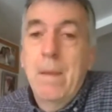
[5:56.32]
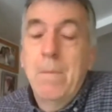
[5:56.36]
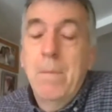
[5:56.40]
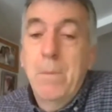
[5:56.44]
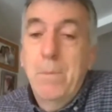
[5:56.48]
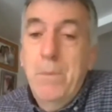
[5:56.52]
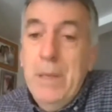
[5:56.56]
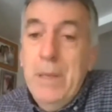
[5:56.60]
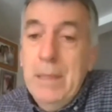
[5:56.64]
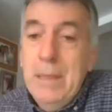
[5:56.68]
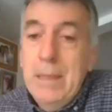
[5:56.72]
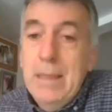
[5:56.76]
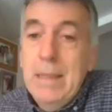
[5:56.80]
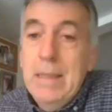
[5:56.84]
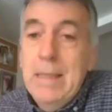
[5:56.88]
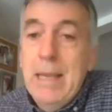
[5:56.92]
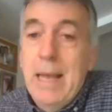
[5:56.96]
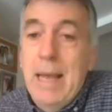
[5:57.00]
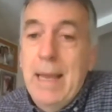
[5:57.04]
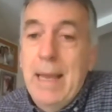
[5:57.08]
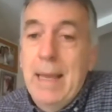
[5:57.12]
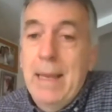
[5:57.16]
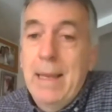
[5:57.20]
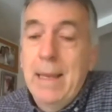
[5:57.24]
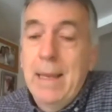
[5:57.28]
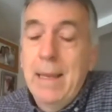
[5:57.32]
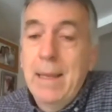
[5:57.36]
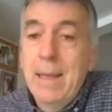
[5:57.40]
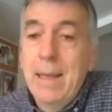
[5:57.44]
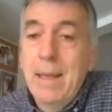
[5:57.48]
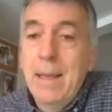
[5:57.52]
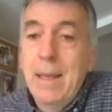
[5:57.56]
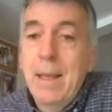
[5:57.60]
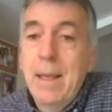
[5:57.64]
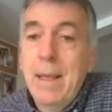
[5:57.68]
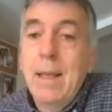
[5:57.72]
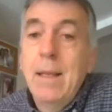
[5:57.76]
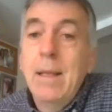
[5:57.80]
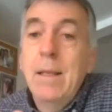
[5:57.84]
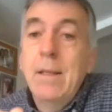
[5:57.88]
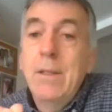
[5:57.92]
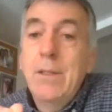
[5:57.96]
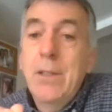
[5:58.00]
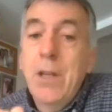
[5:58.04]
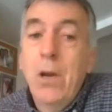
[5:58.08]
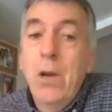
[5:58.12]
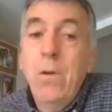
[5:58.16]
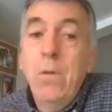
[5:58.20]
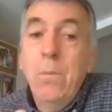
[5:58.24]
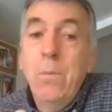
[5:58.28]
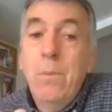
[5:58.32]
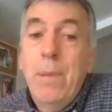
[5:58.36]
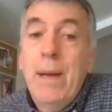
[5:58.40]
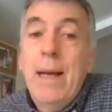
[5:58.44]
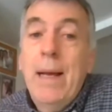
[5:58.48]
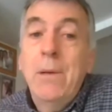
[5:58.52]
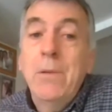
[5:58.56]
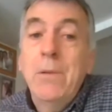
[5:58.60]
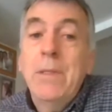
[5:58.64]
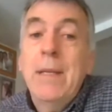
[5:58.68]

But Peter's saying, don't bow